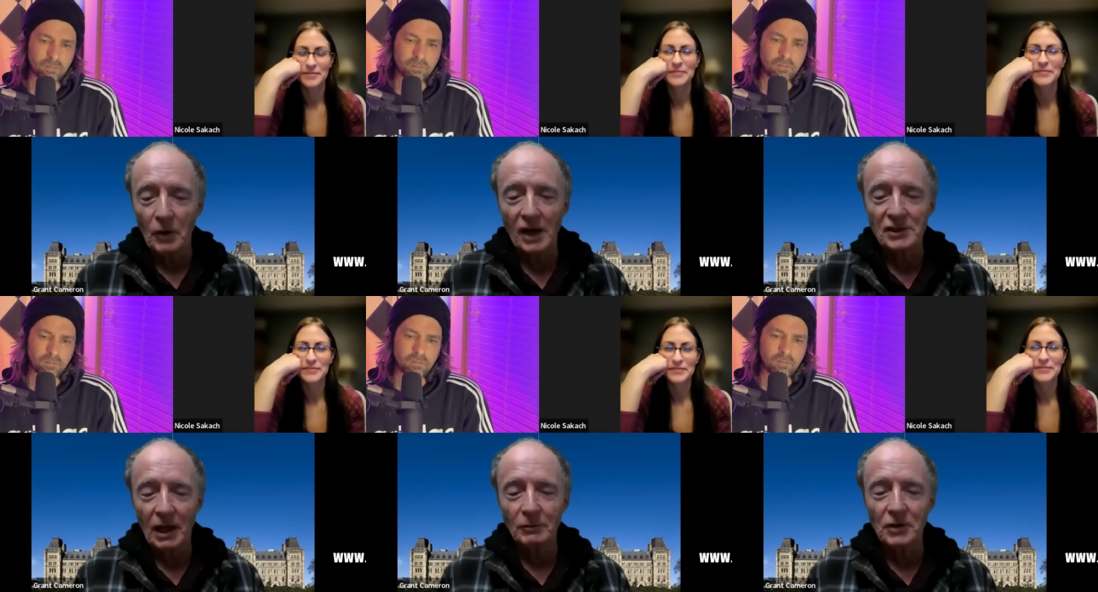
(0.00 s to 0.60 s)

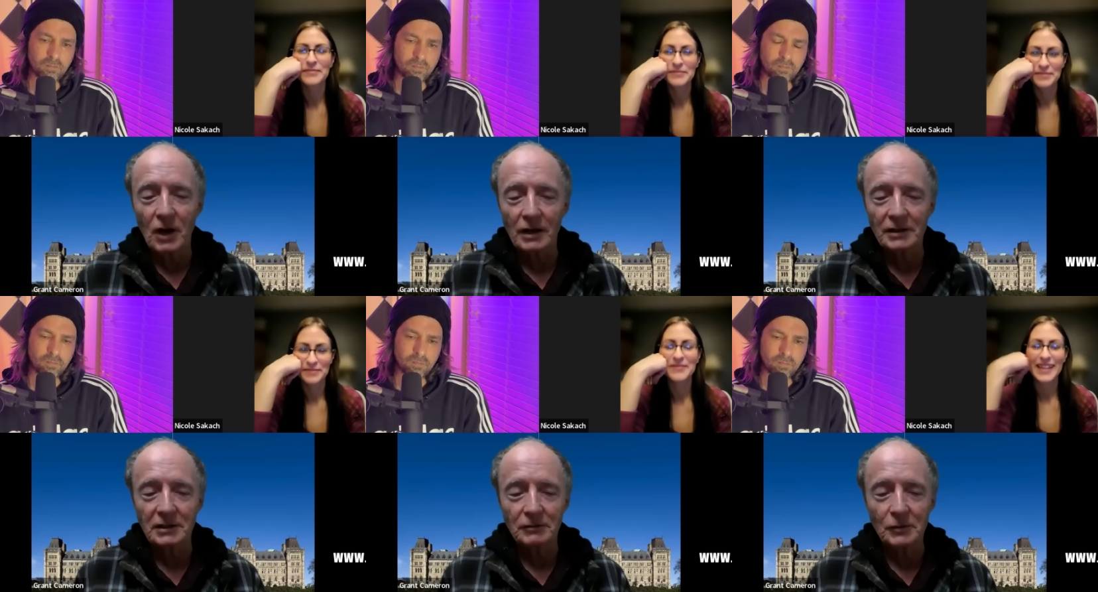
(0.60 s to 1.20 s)
Speaker 1: Grusch. That was
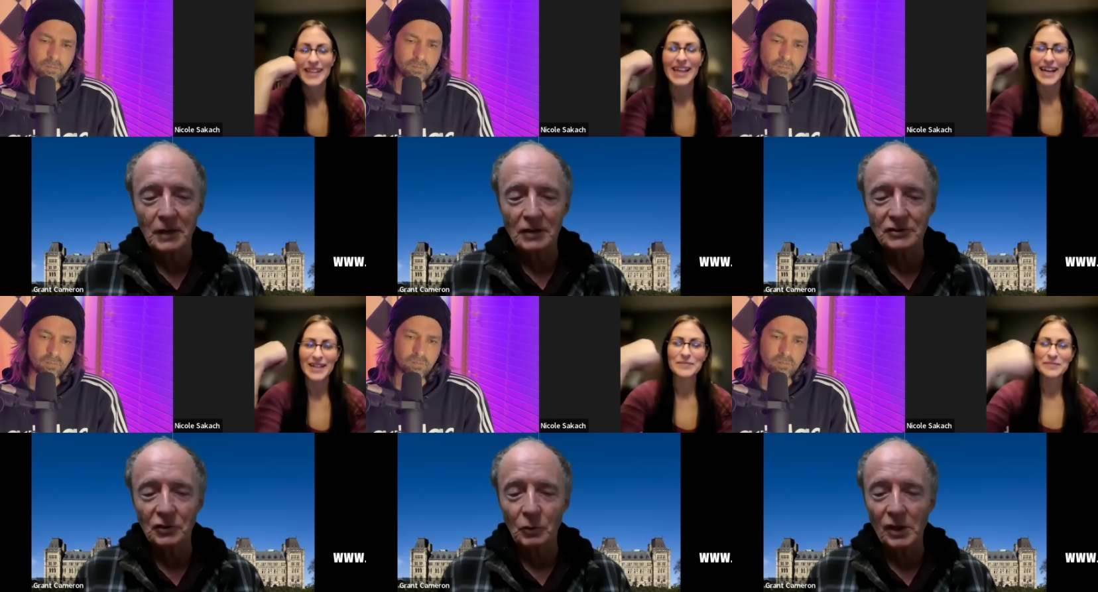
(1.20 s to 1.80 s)
August of
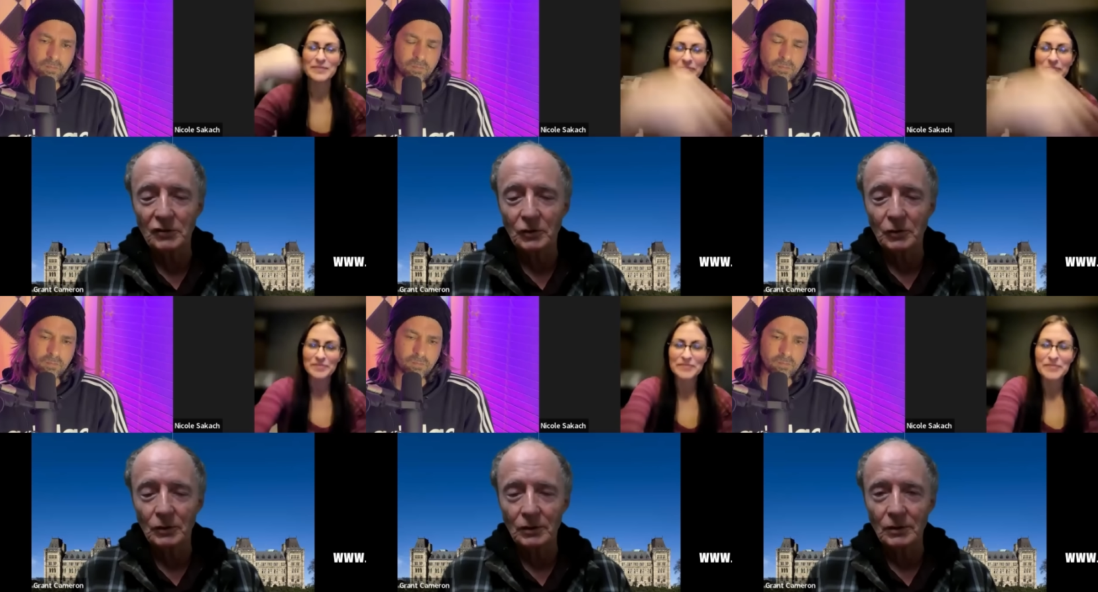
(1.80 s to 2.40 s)

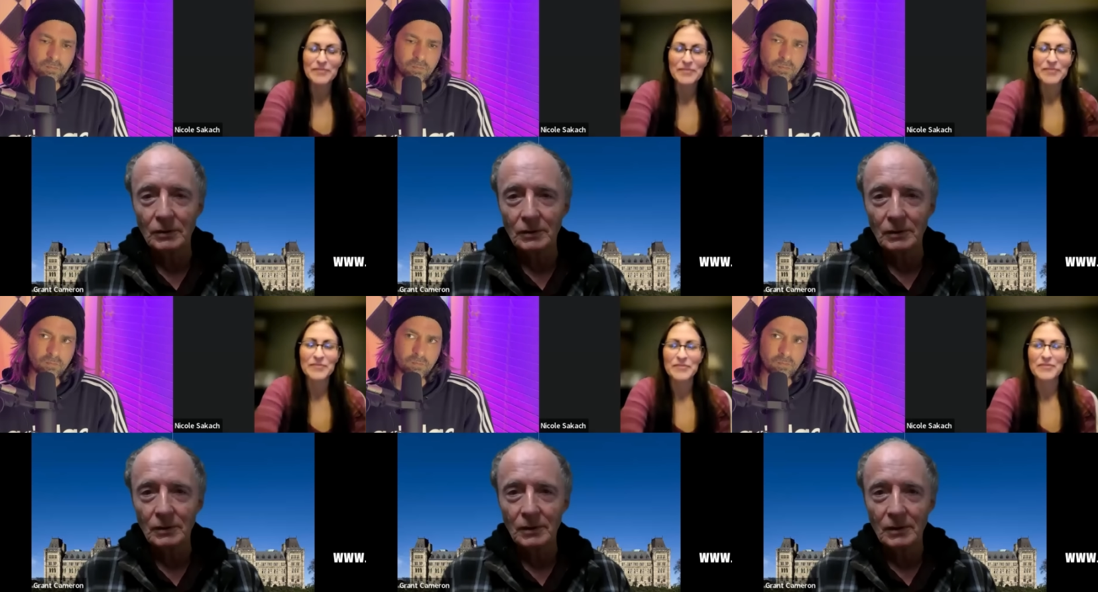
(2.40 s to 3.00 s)
2022.
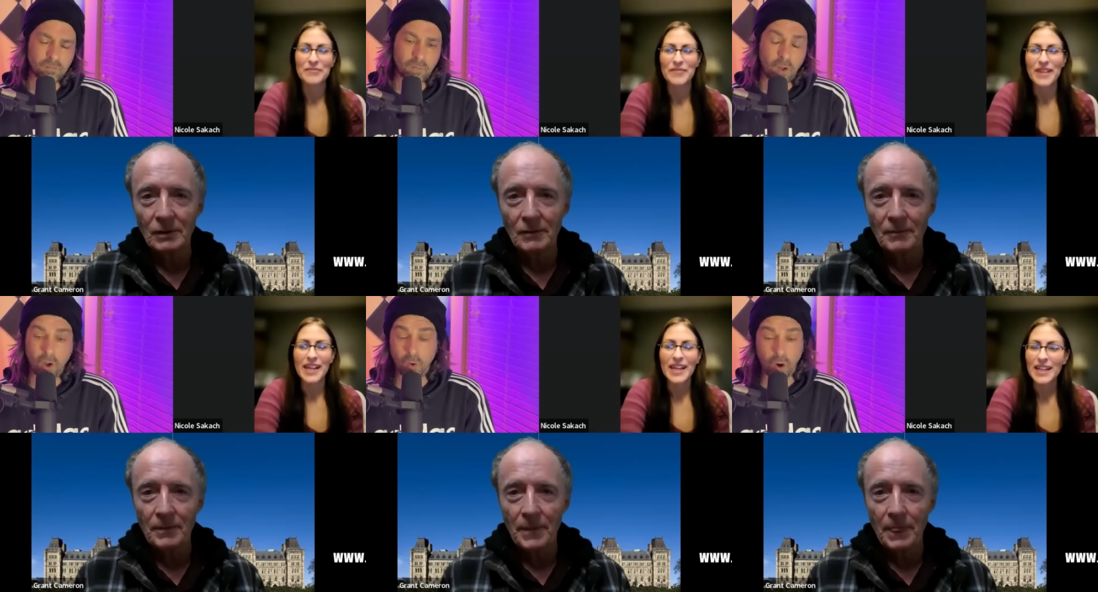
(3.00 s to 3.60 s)

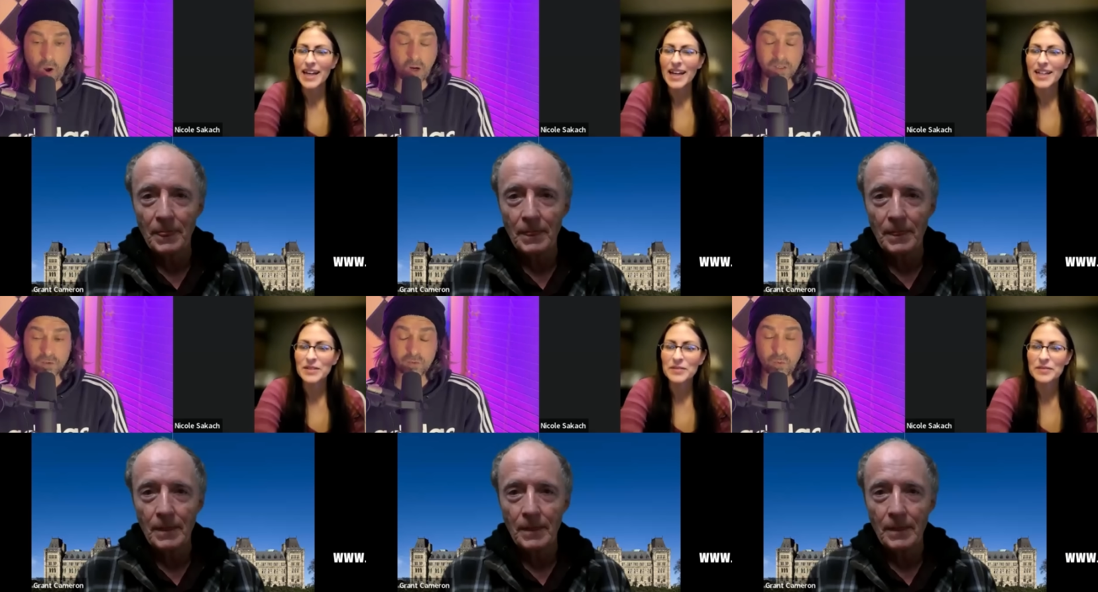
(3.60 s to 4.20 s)
Oh, yeah.
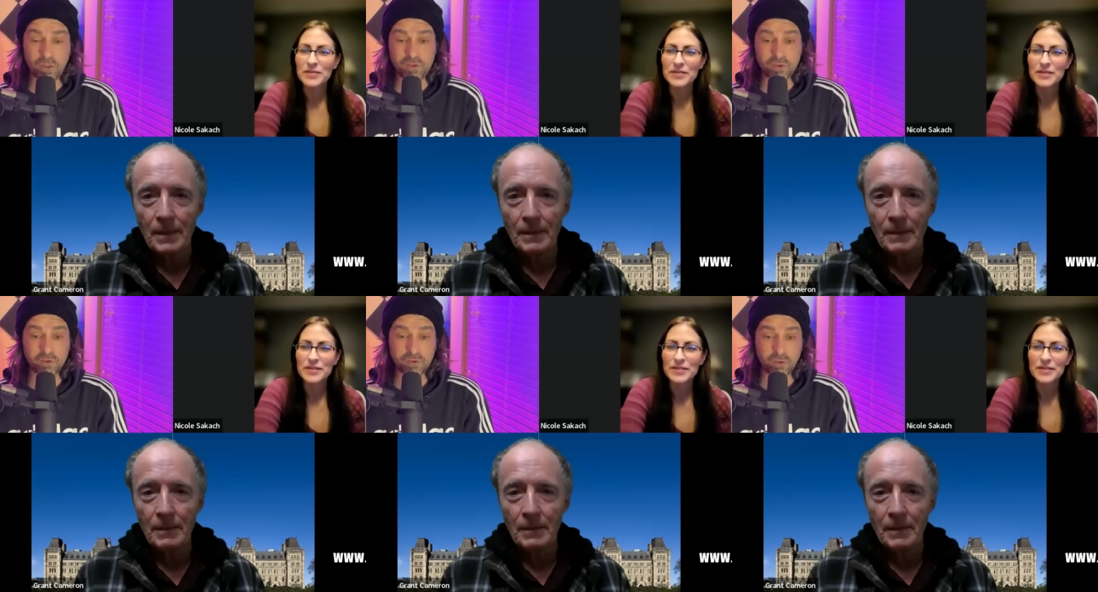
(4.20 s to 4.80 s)
August
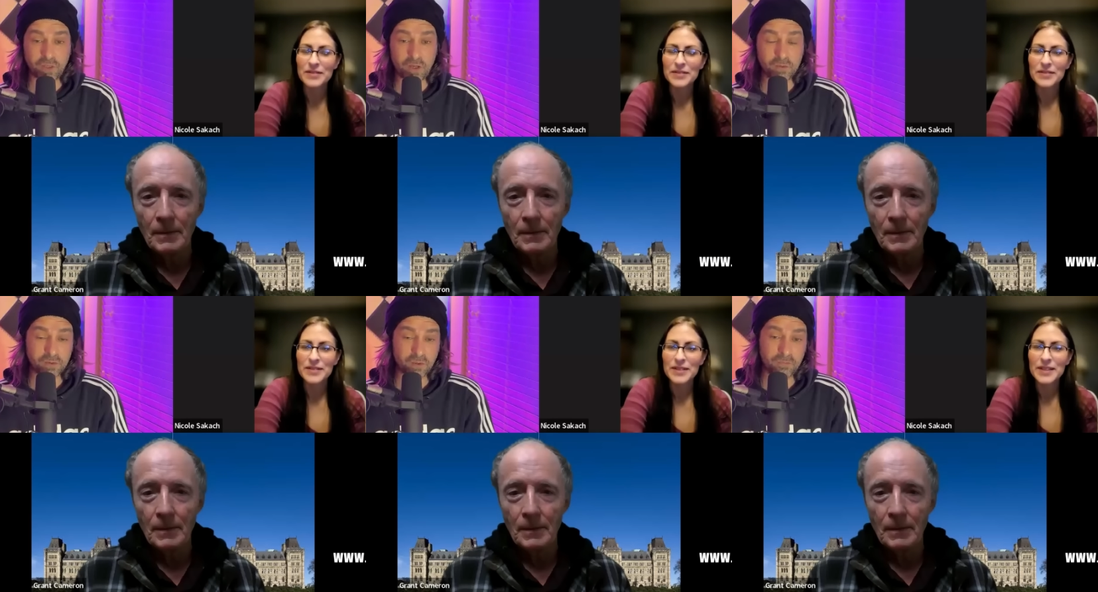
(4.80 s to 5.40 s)
Speaker 2: 22. So that
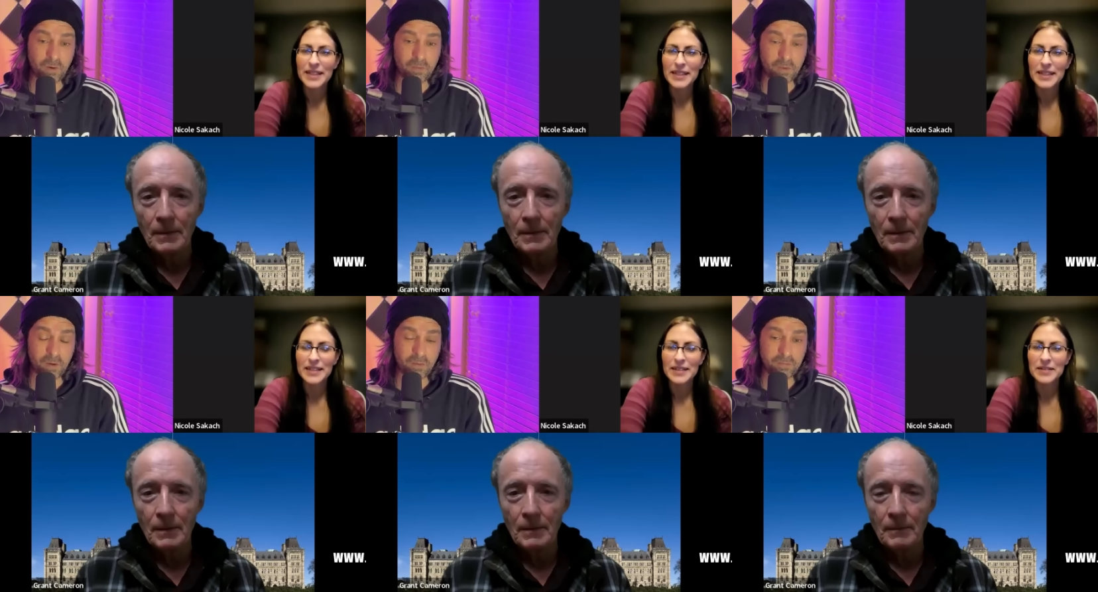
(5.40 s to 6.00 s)
was a um,
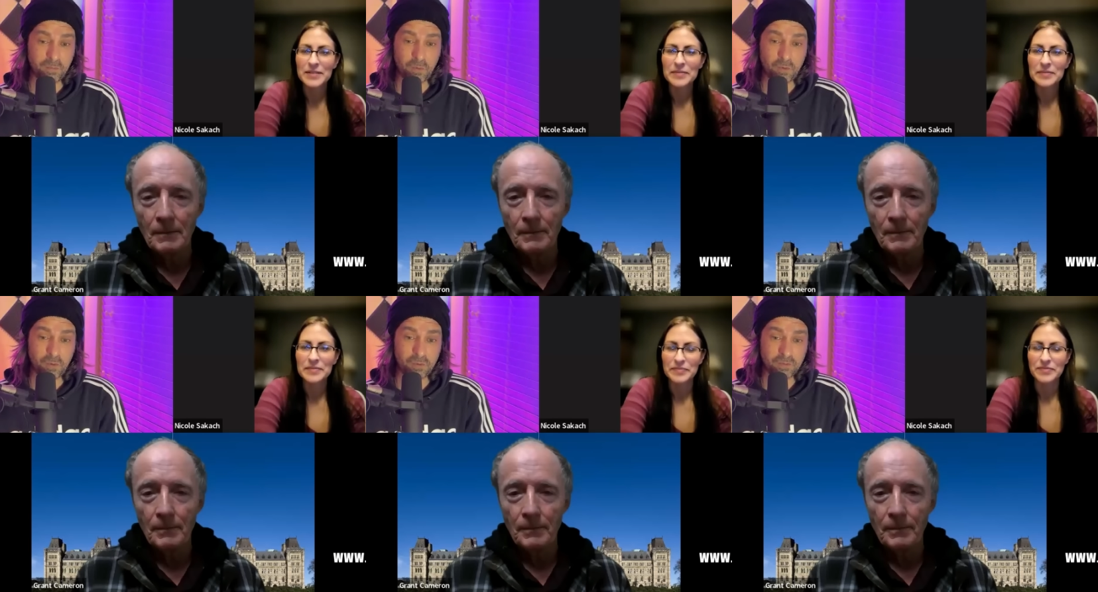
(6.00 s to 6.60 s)
a
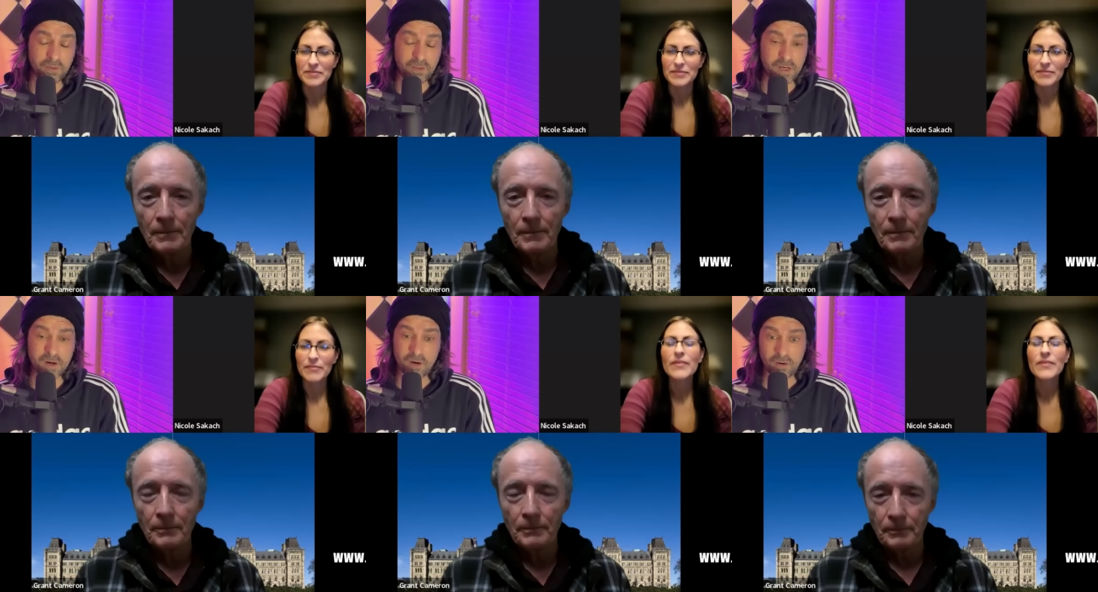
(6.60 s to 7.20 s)
full
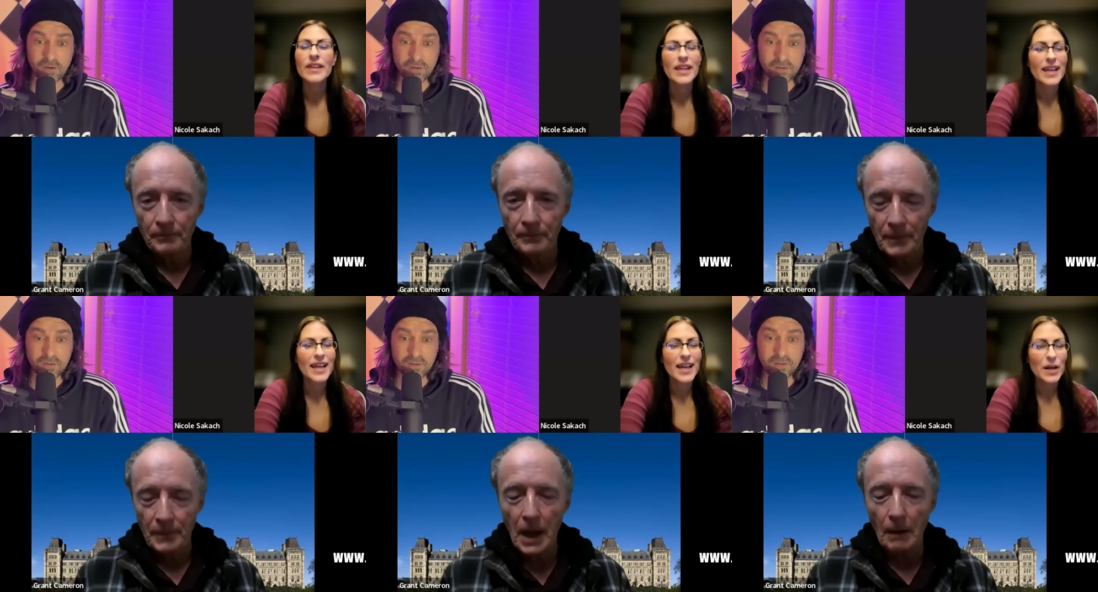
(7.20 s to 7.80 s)
year.
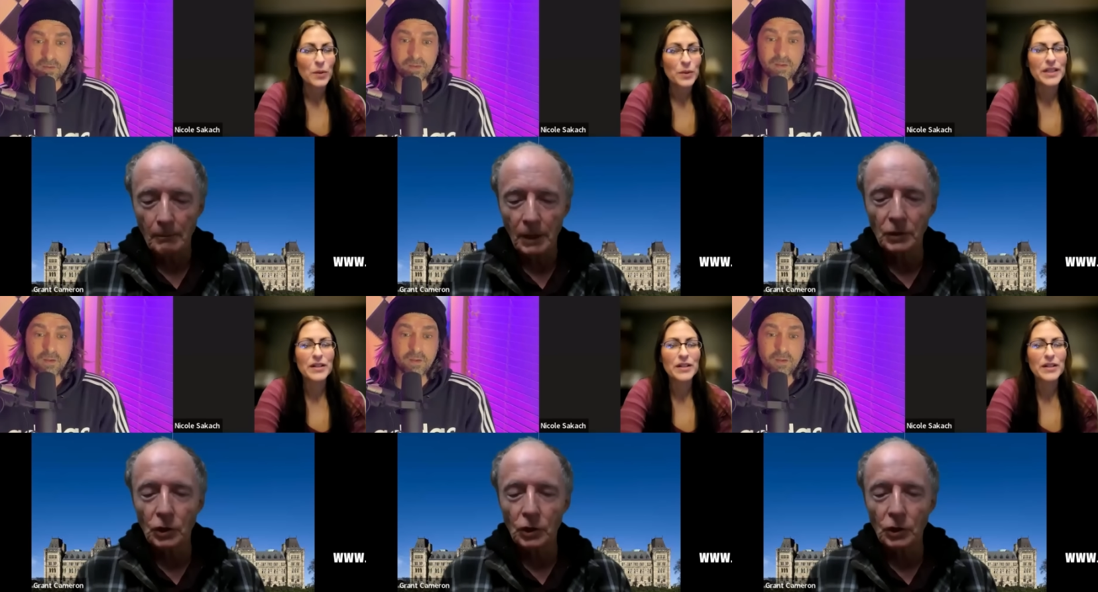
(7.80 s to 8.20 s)
Yeah, we and